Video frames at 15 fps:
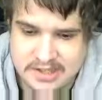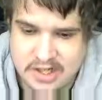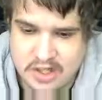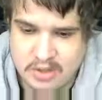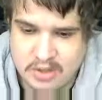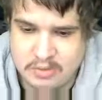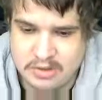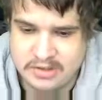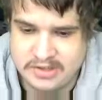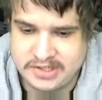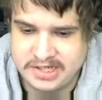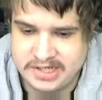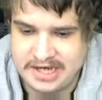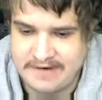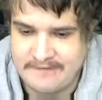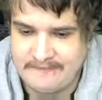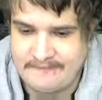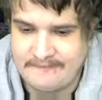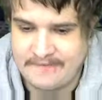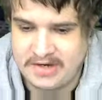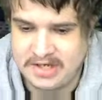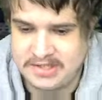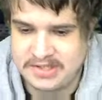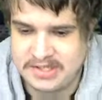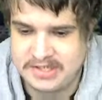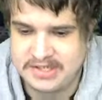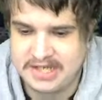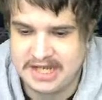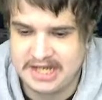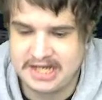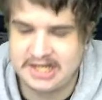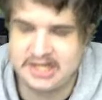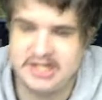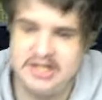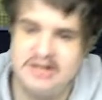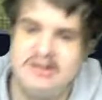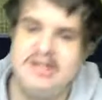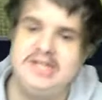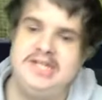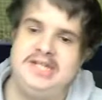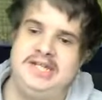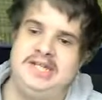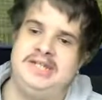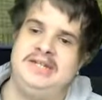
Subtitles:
Luton Town versus Leeds United.